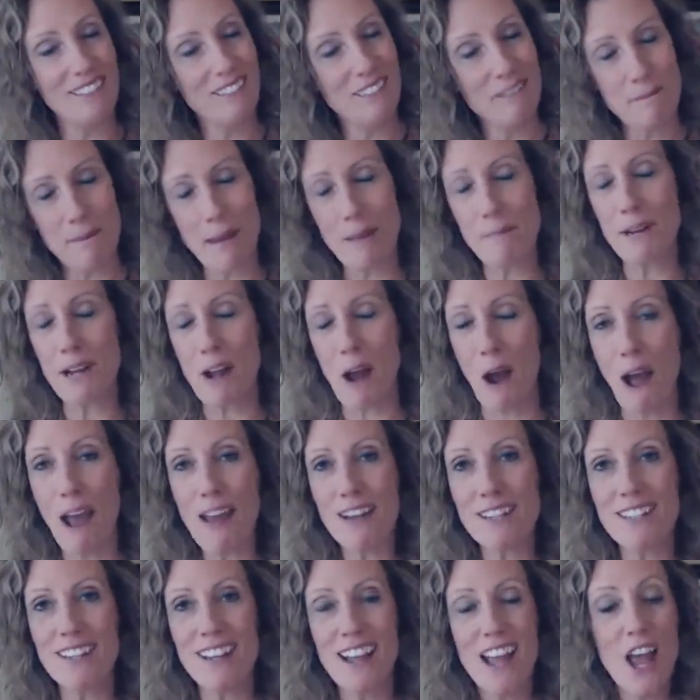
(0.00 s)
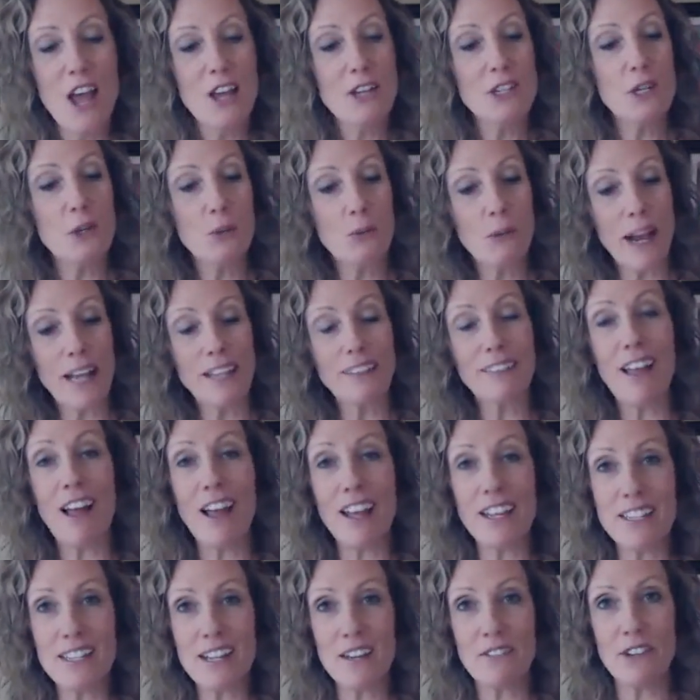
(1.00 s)
maybe not, to write
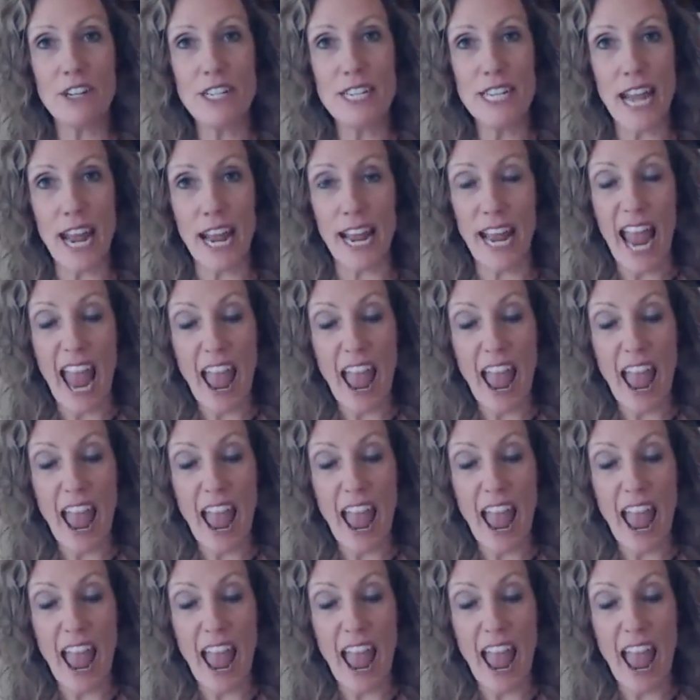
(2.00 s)
lines every day.